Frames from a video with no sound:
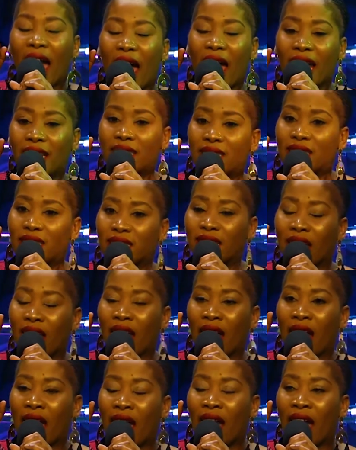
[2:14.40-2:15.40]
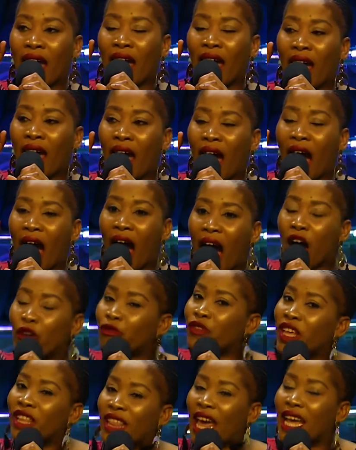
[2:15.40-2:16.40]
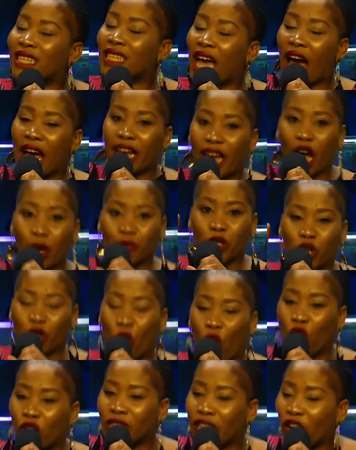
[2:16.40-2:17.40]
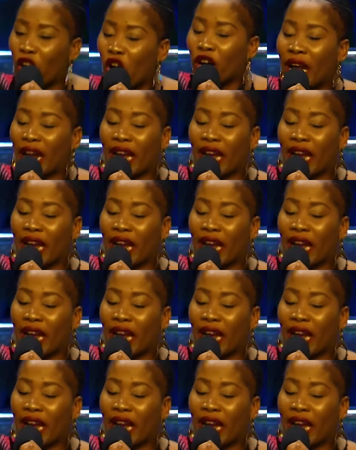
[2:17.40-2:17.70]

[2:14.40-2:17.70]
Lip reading: And after that, I kept on holding on.